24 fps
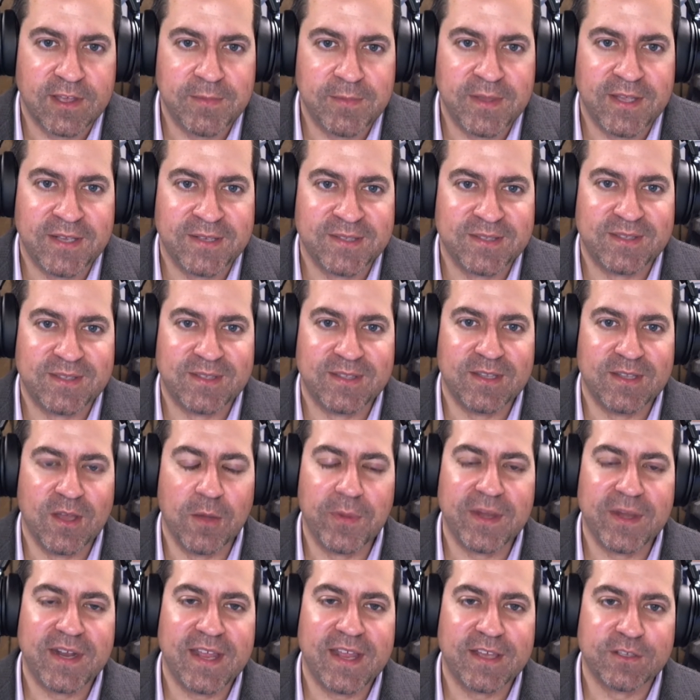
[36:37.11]
I mean,
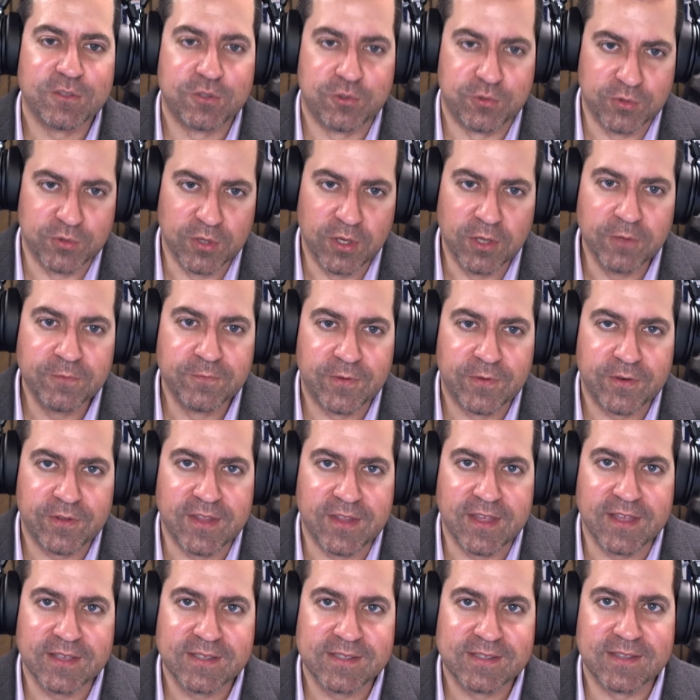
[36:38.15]
nobody has drilled for
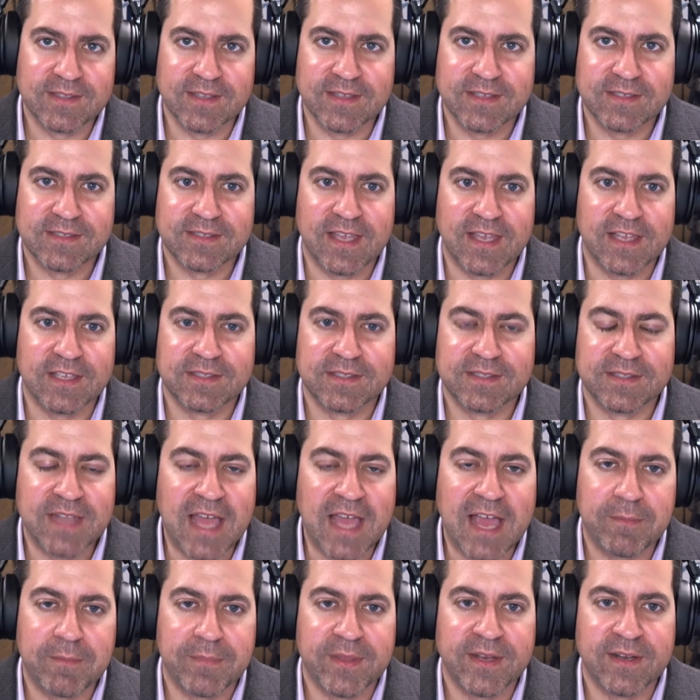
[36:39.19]
this. This has
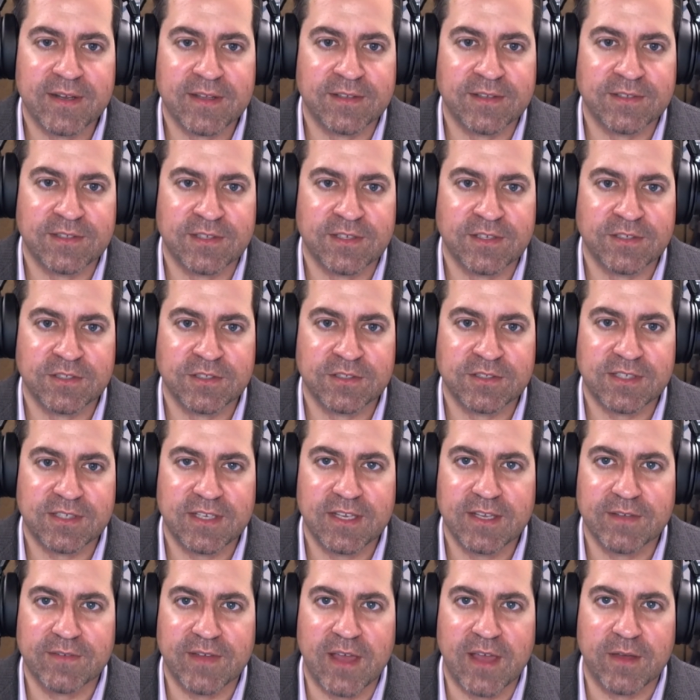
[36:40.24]
not been a
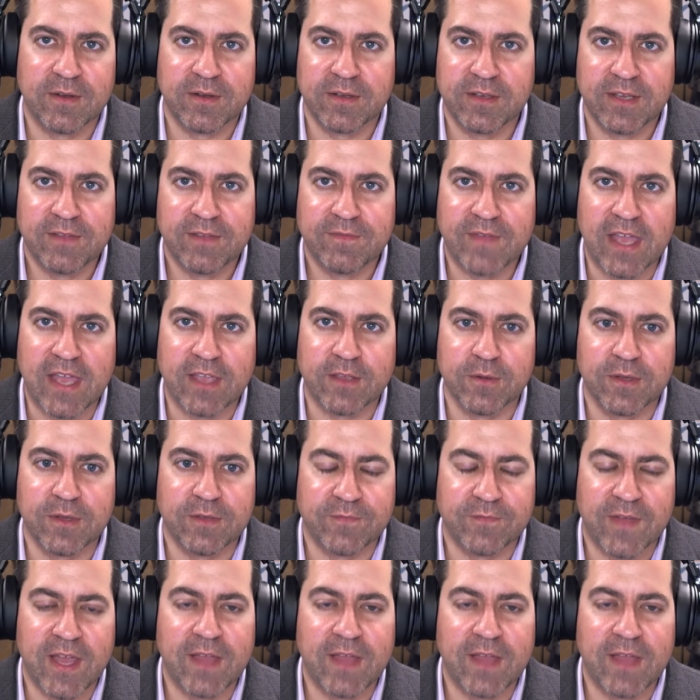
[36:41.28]
contingency of how to evacuate